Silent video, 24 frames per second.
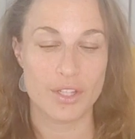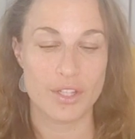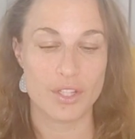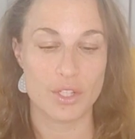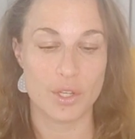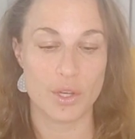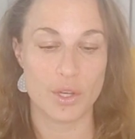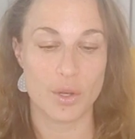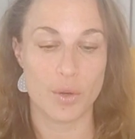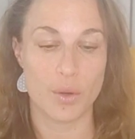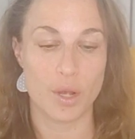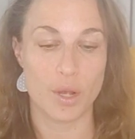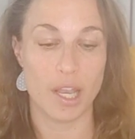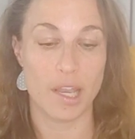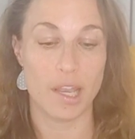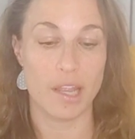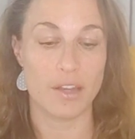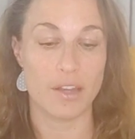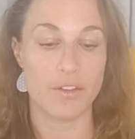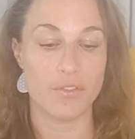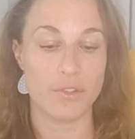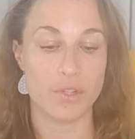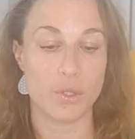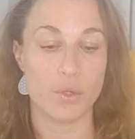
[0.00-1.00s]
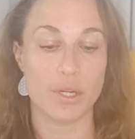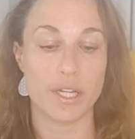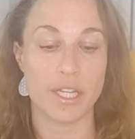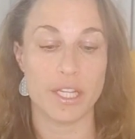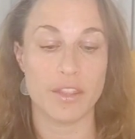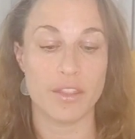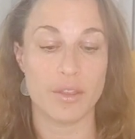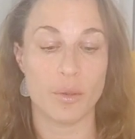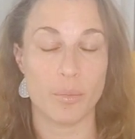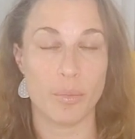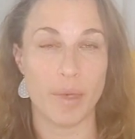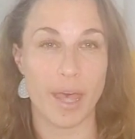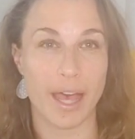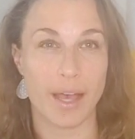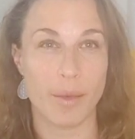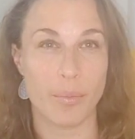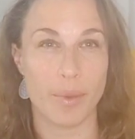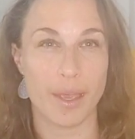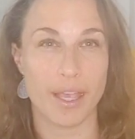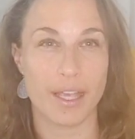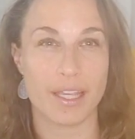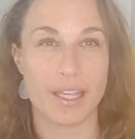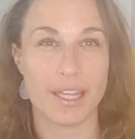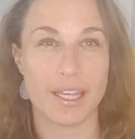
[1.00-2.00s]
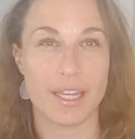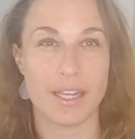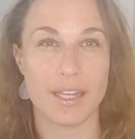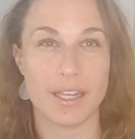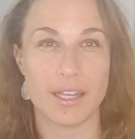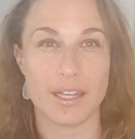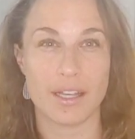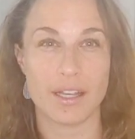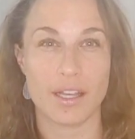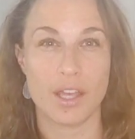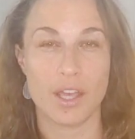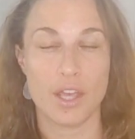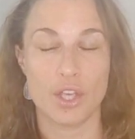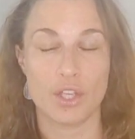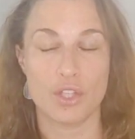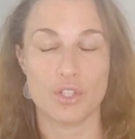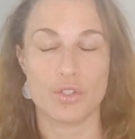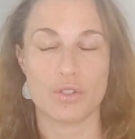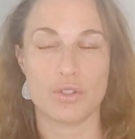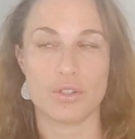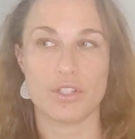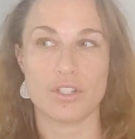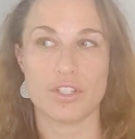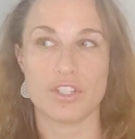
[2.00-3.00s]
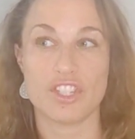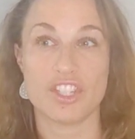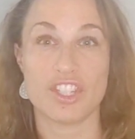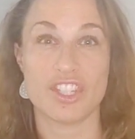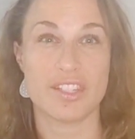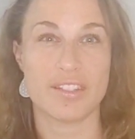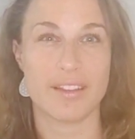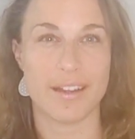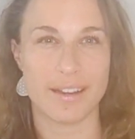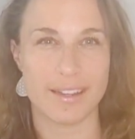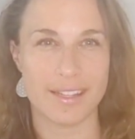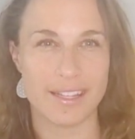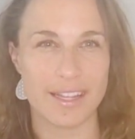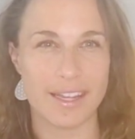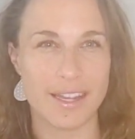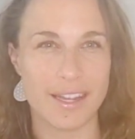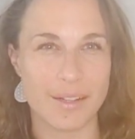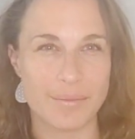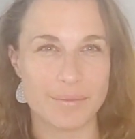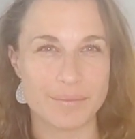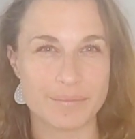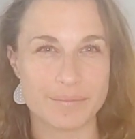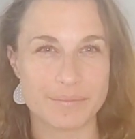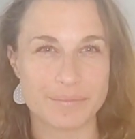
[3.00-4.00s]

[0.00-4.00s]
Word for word: So a lot of you are either backpacking, you're studying,